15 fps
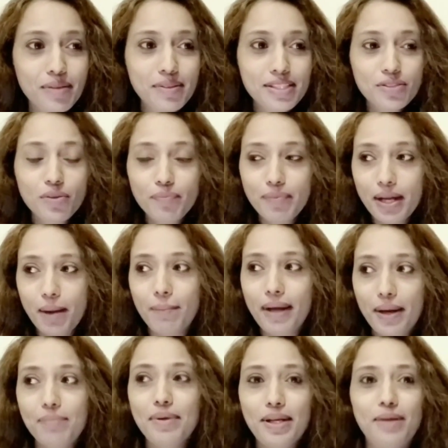It's so para
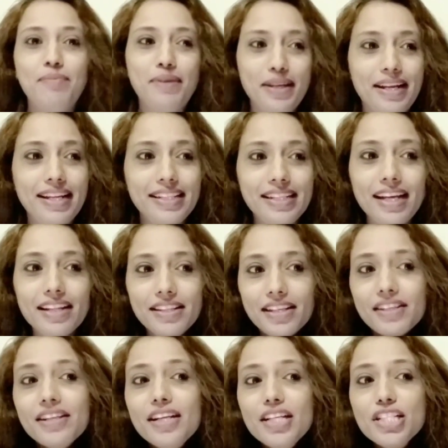para para para, and their
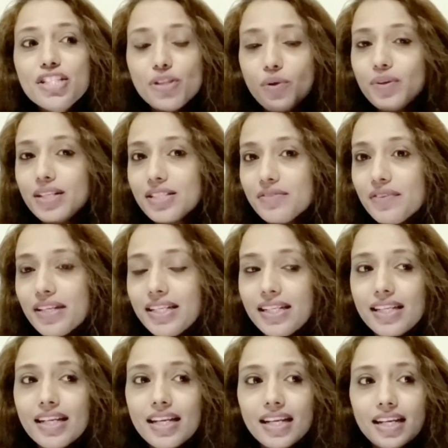tone is
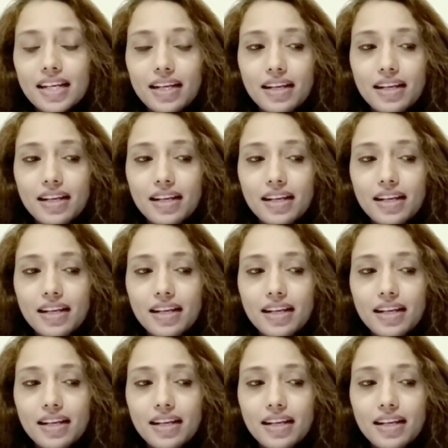very